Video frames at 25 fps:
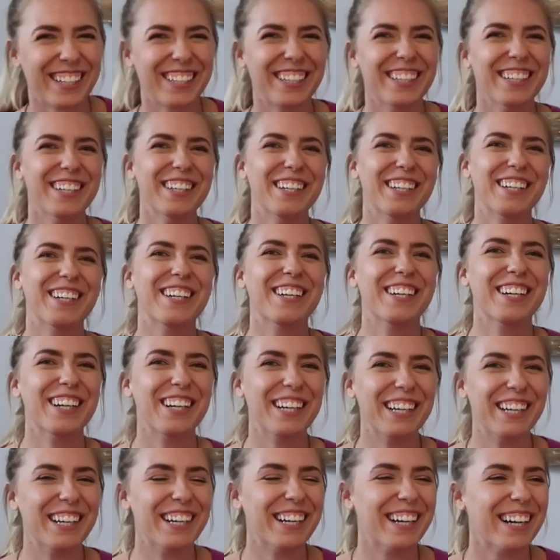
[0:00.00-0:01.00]

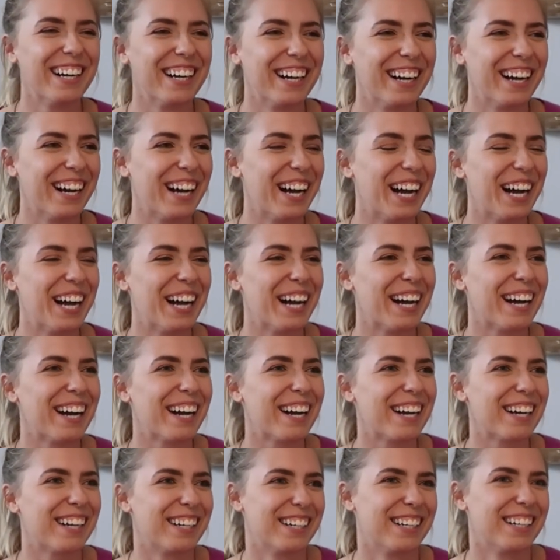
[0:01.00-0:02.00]

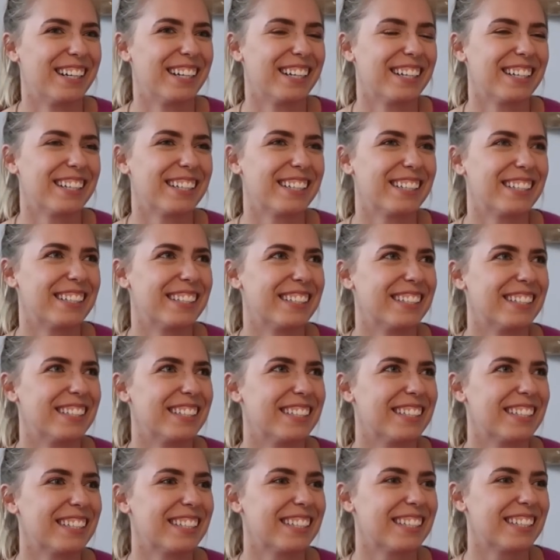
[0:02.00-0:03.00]

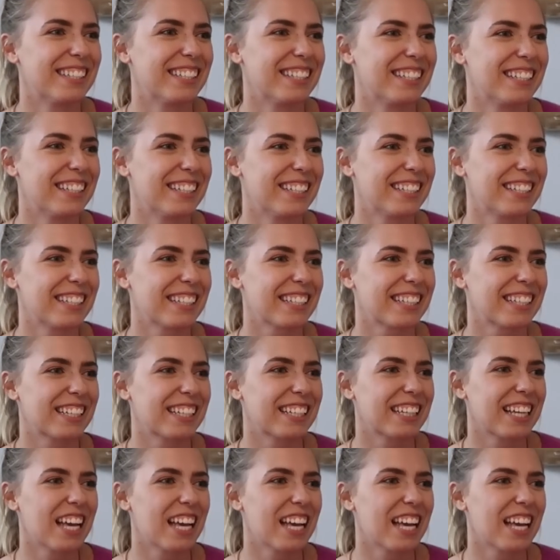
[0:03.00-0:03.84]
No words are spoken by the person on screen.